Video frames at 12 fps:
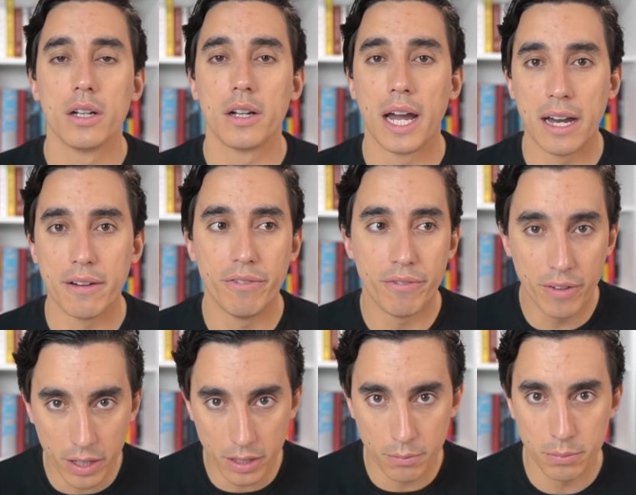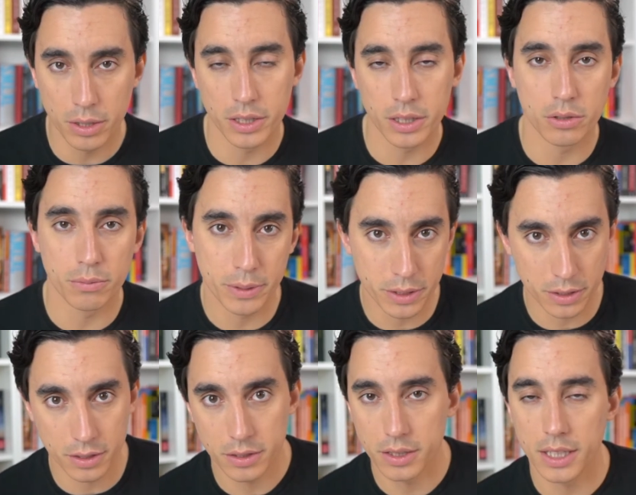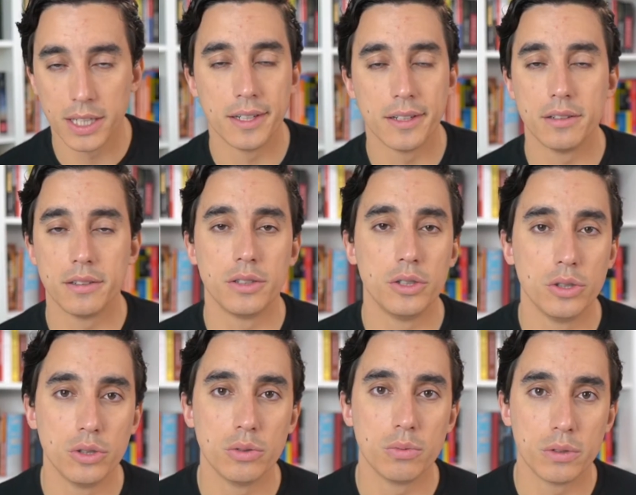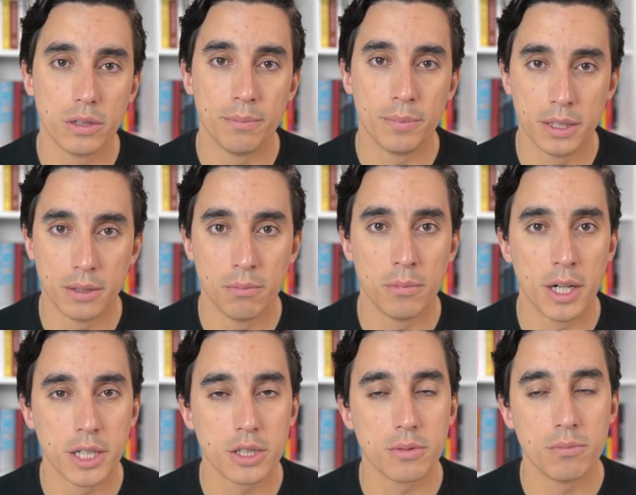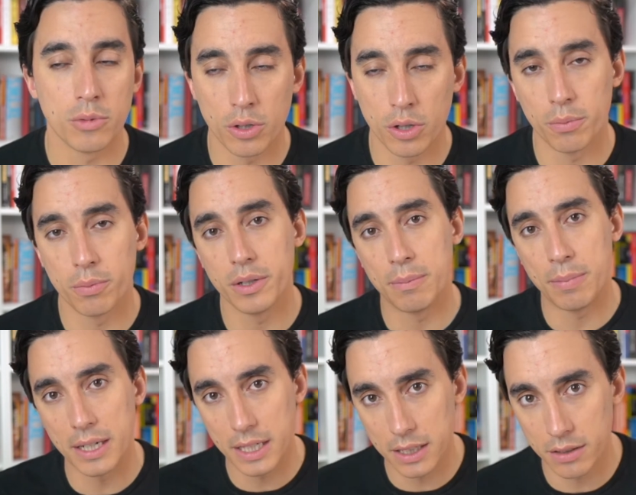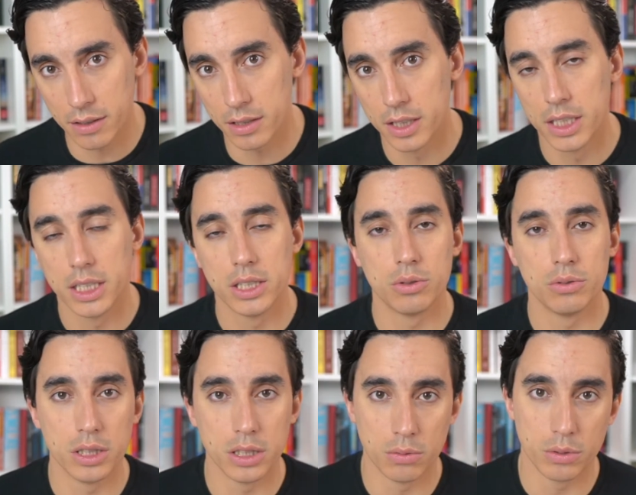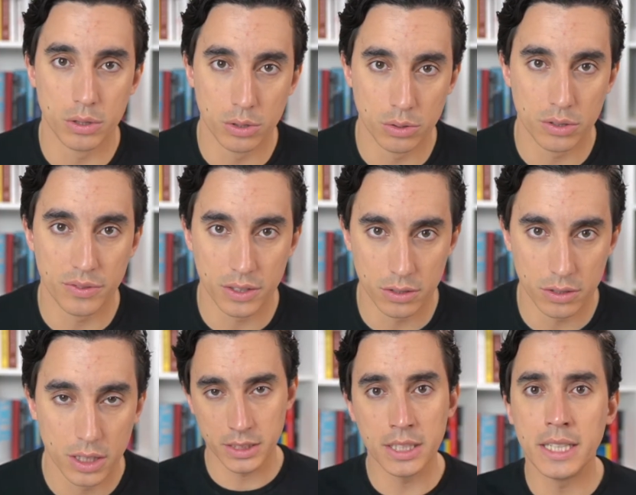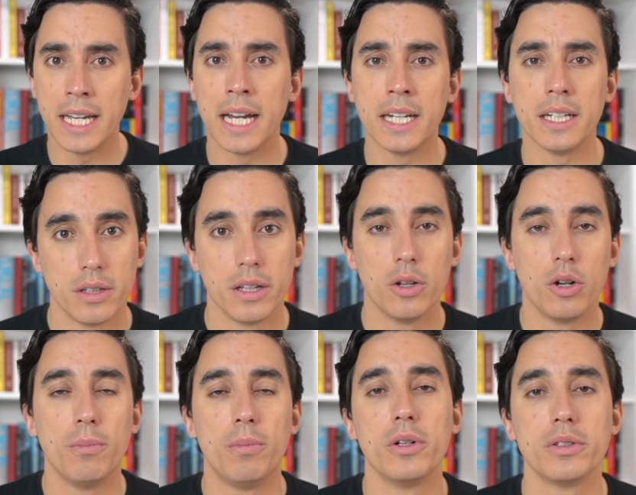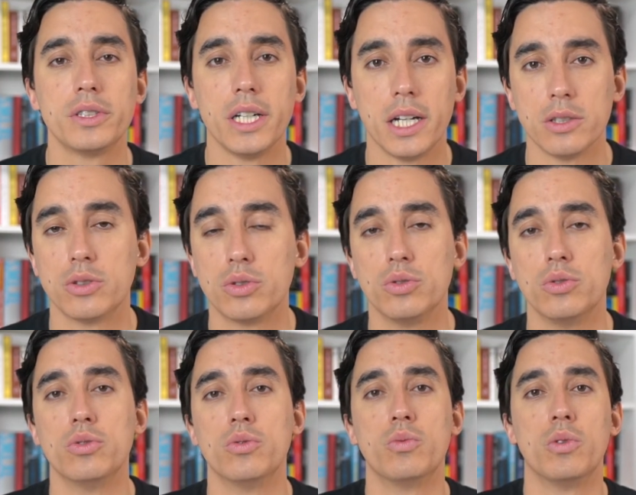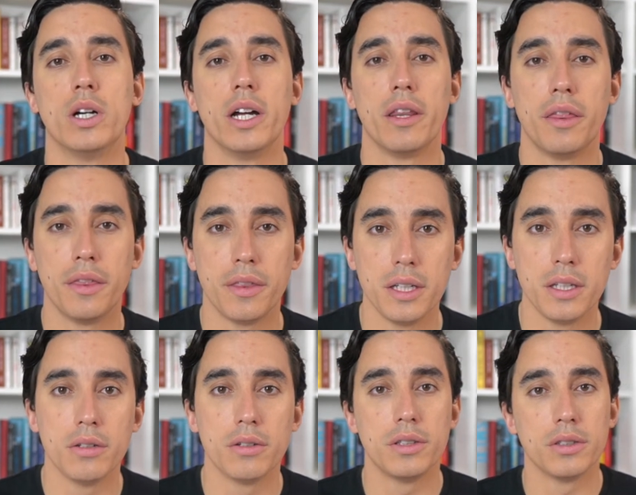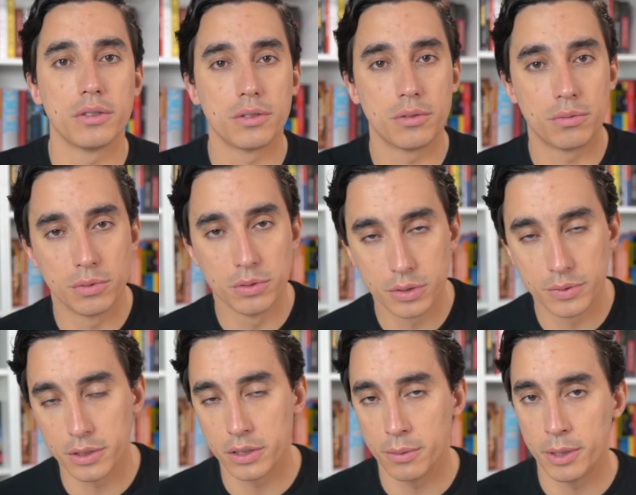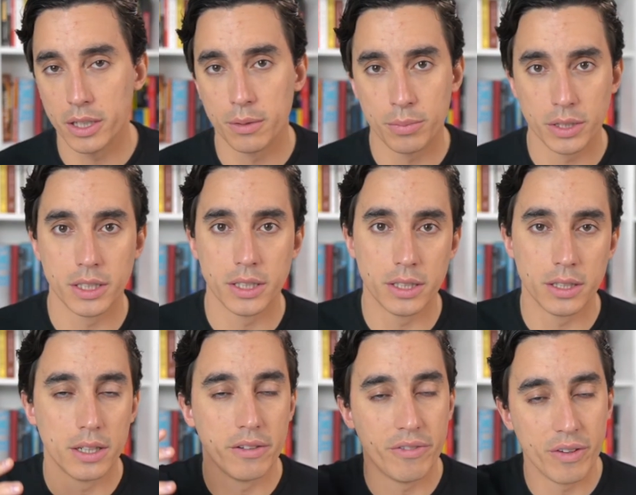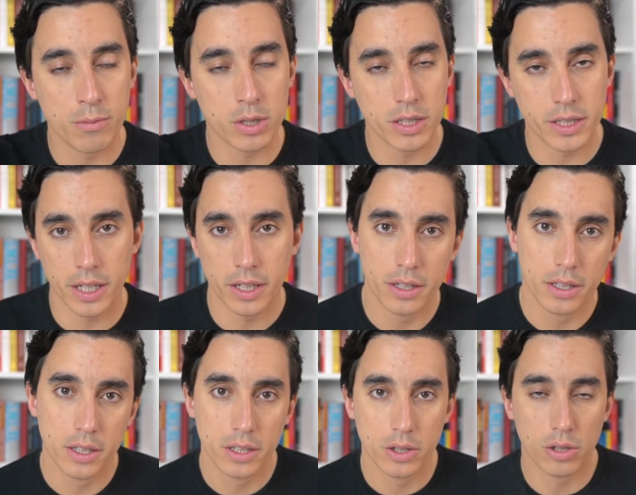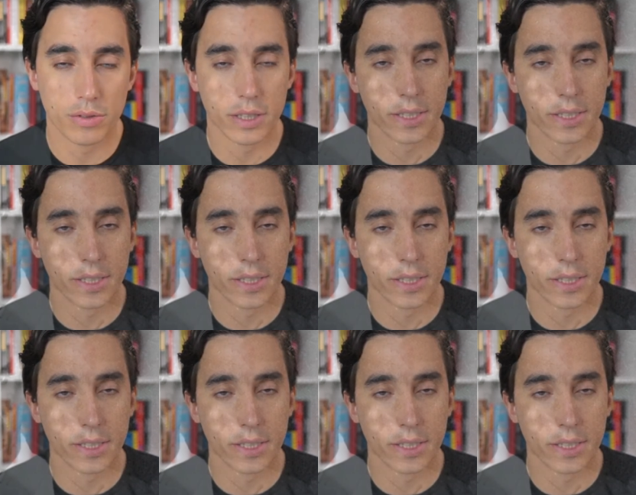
have fun building your business and you will be much more prepared to deal with those fears. In the end, it all boils down to what Theodore Roosevelt, the American president, famously said over